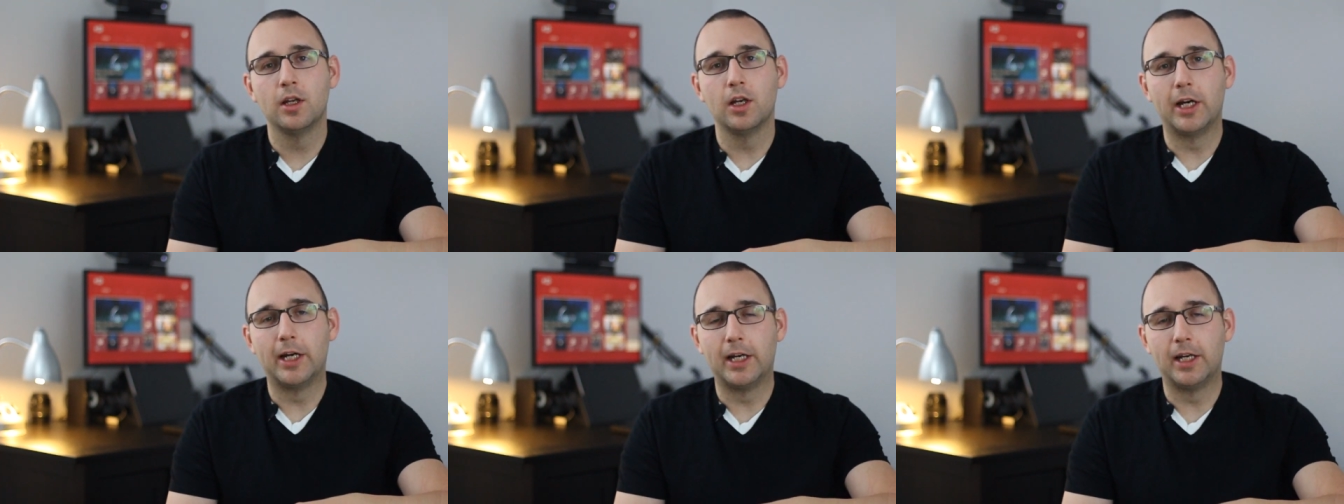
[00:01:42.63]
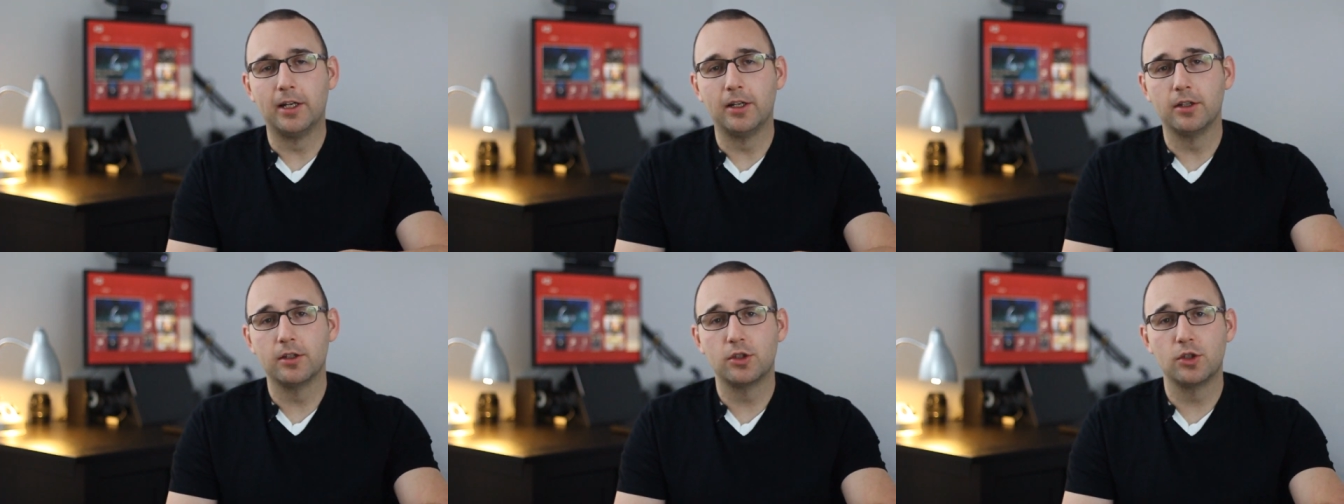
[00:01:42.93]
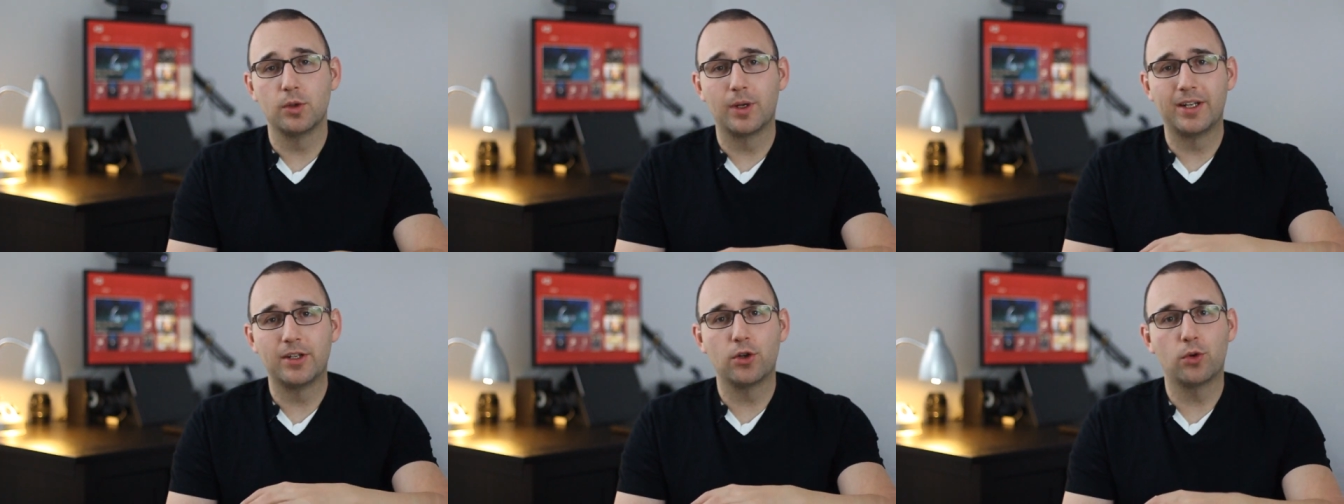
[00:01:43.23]
uh,
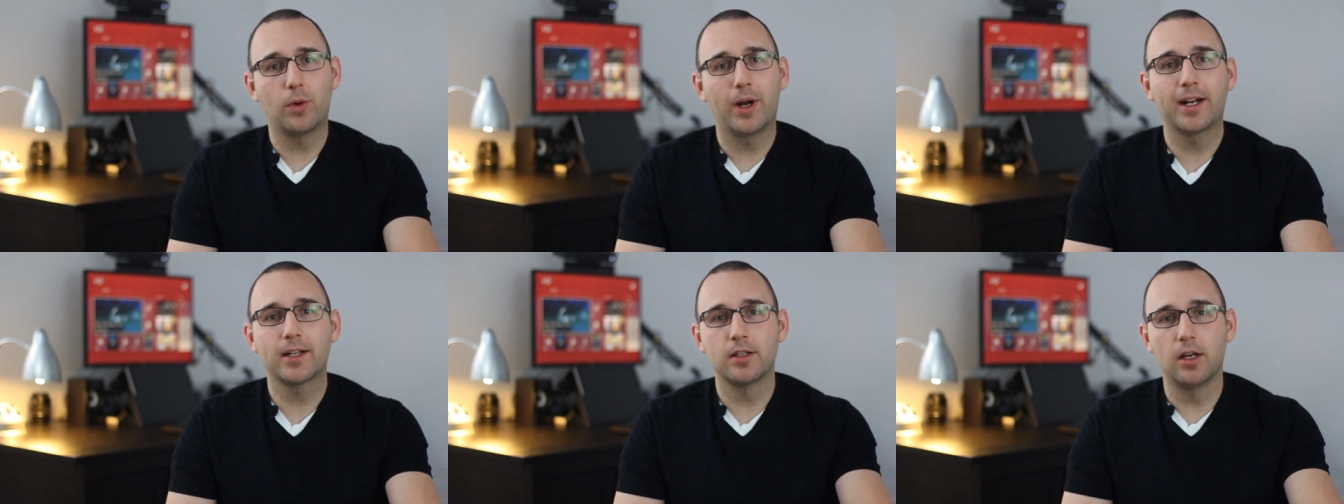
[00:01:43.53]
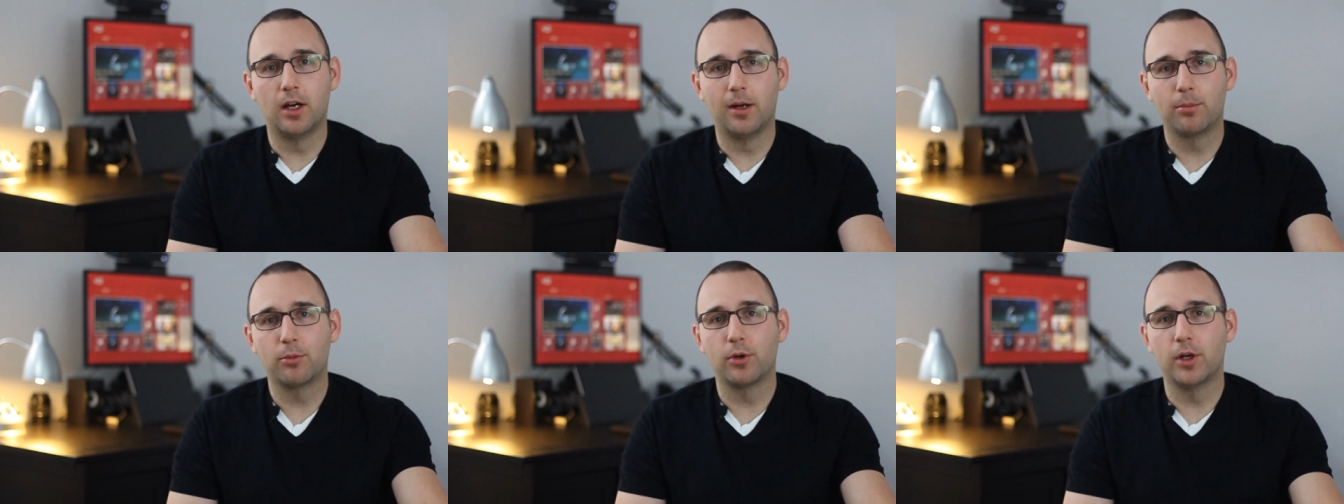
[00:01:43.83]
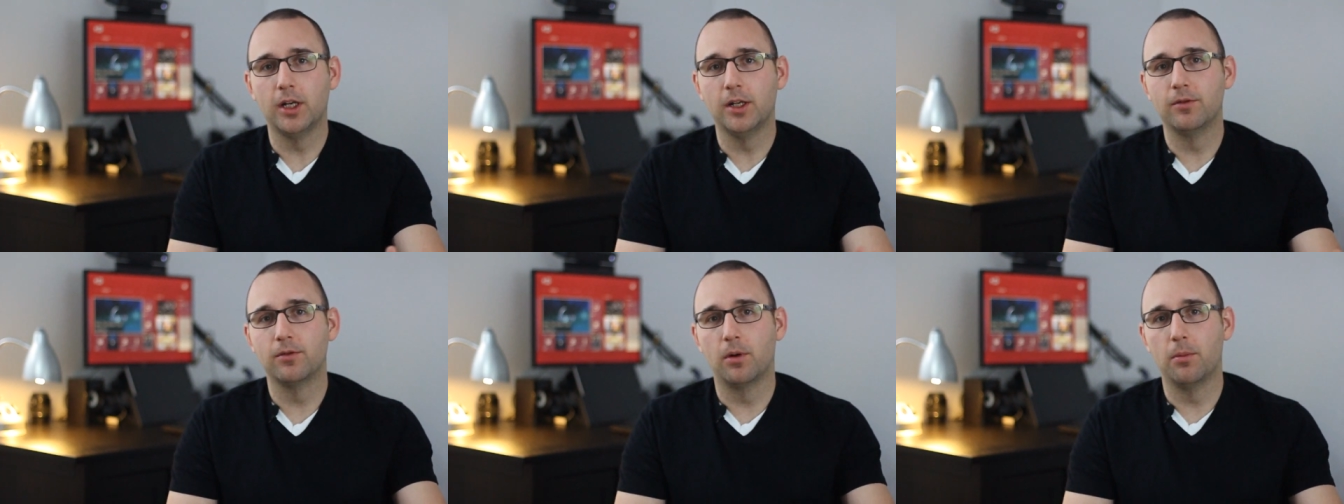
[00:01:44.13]
do a direct
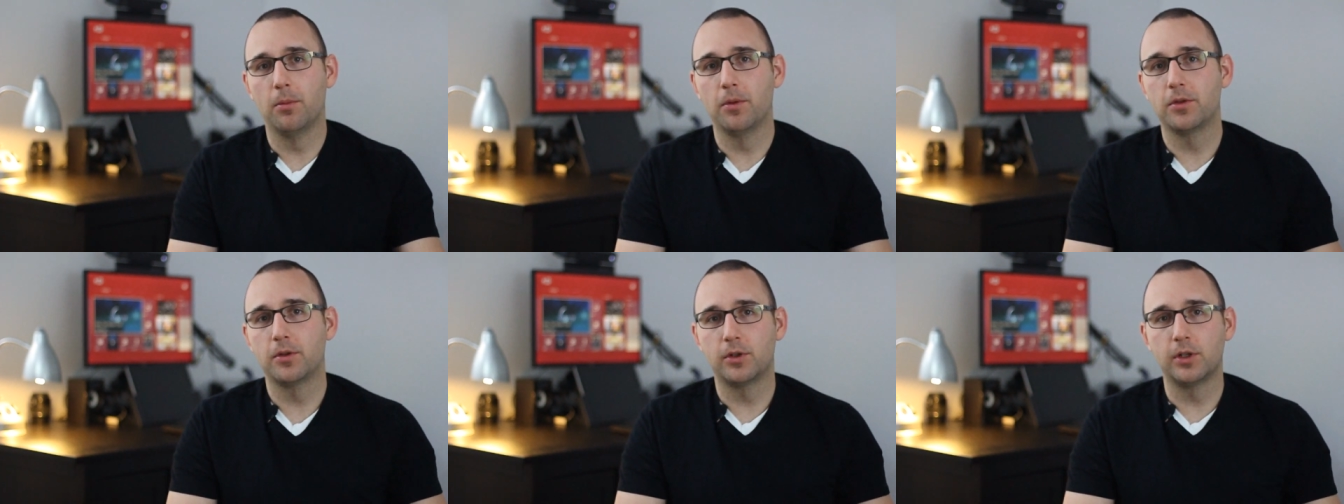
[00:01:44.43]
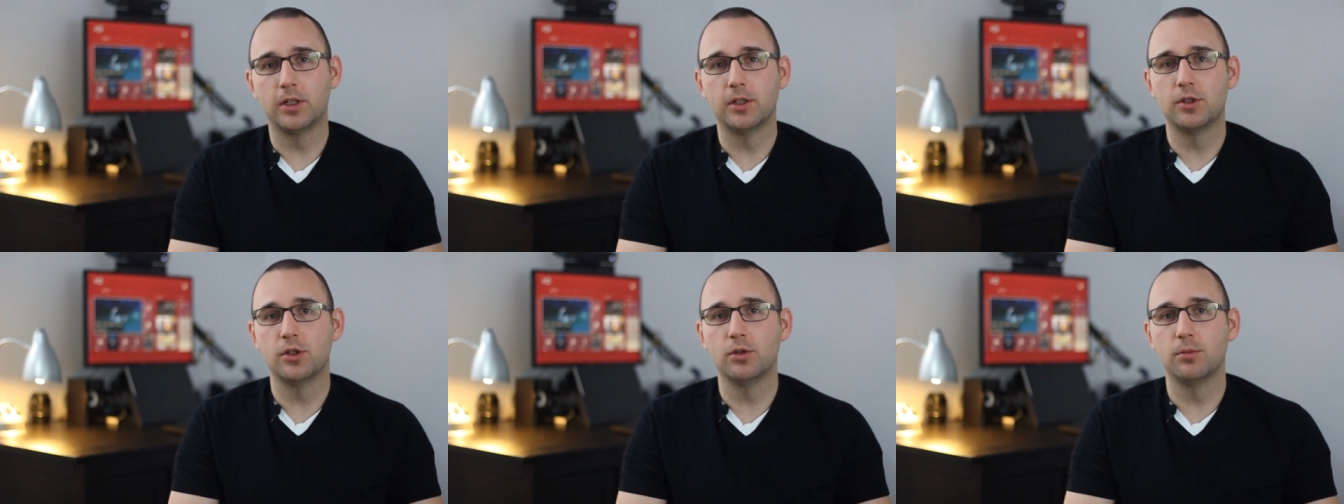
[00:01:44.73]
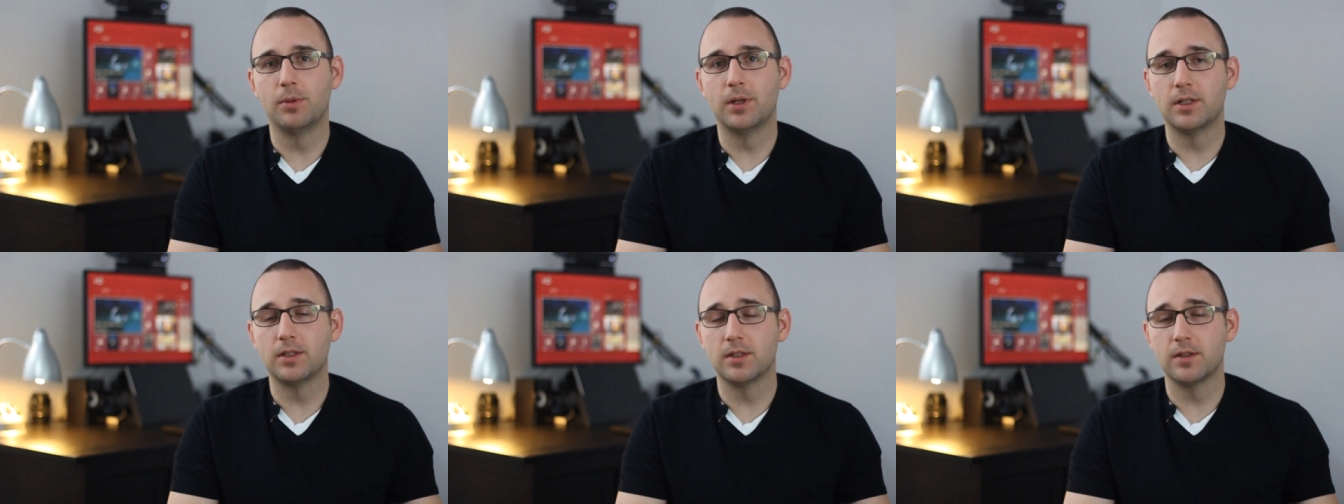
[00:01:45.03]
upgrade from
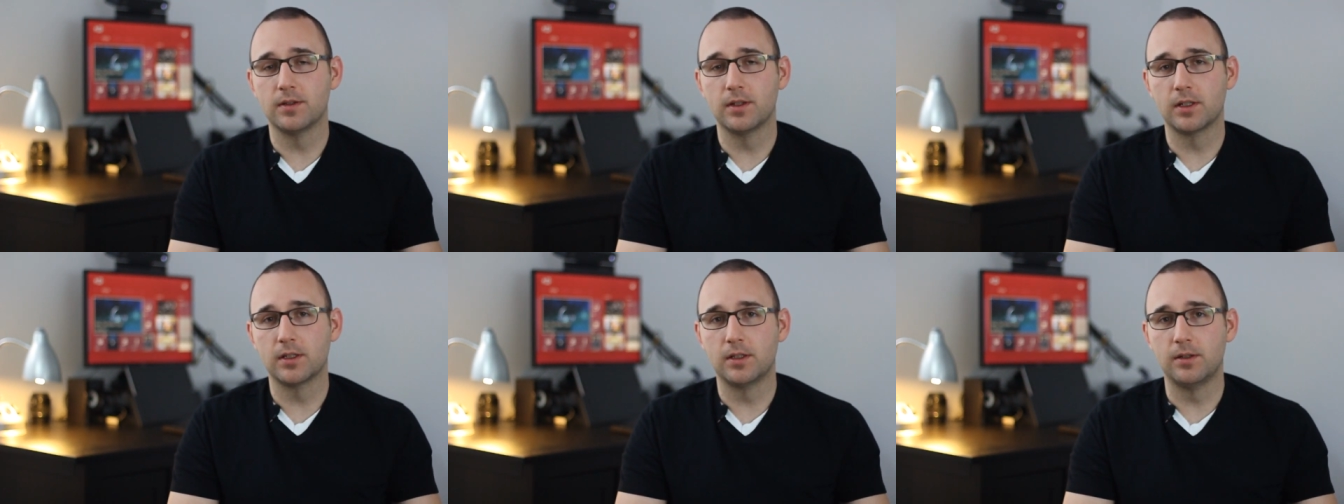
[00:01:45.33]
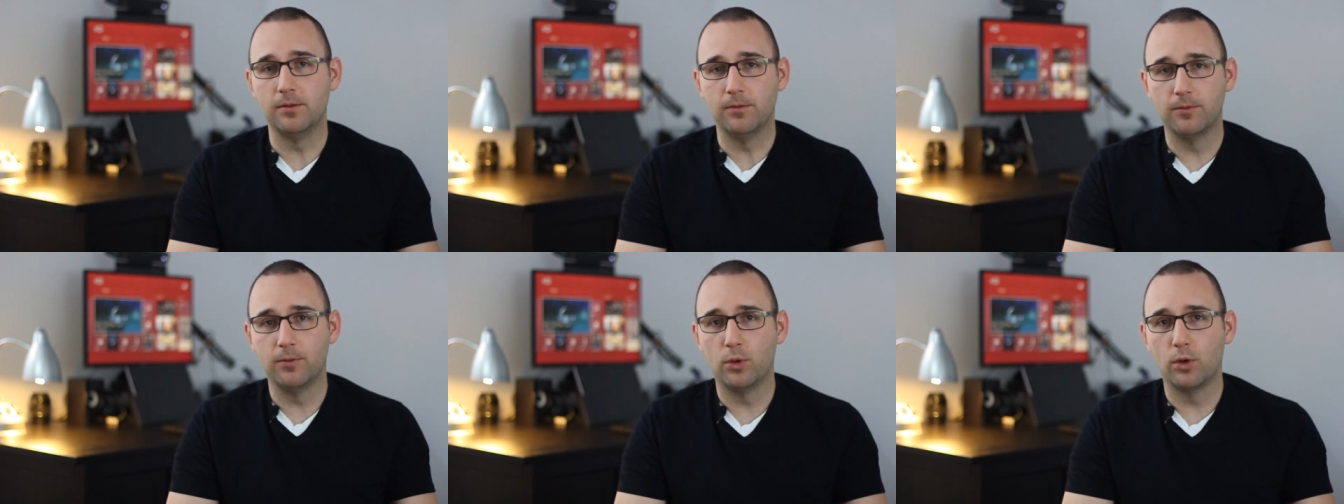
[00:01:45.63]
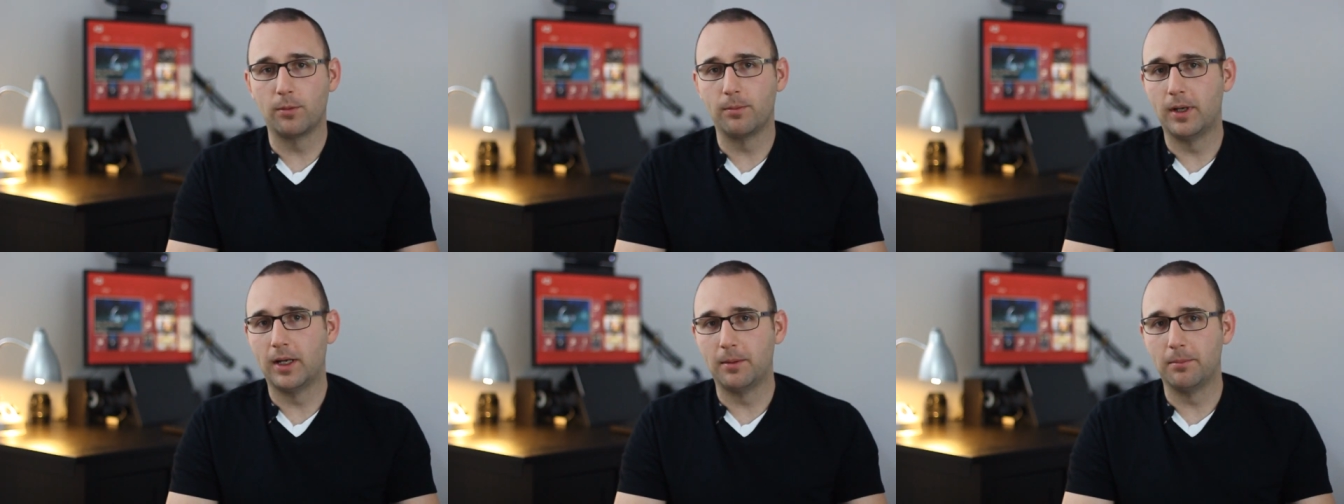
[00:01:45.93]
32-bit to
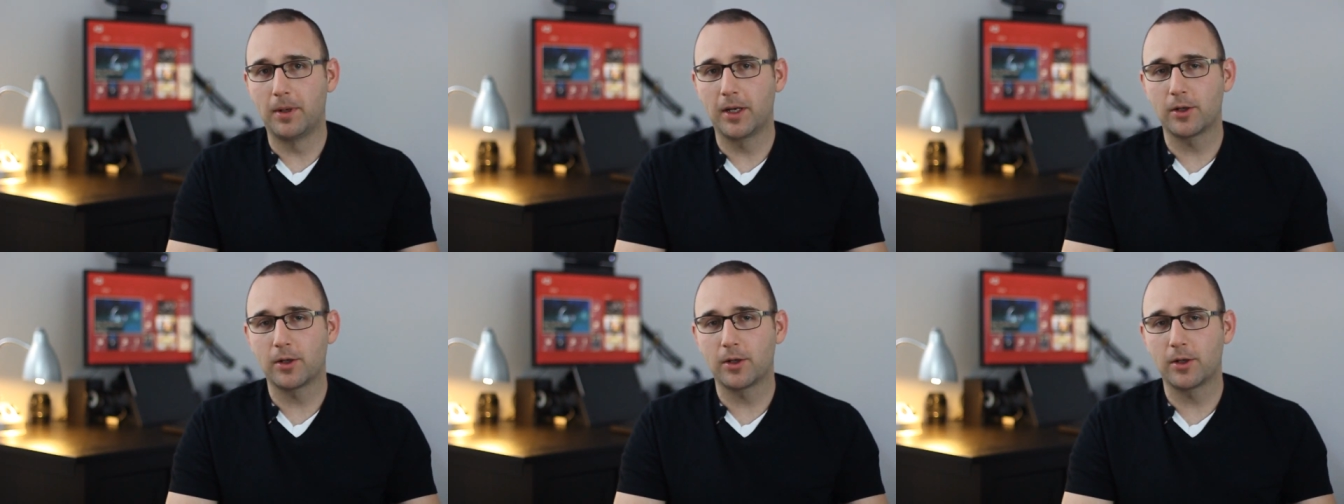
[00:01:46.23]
64-bit.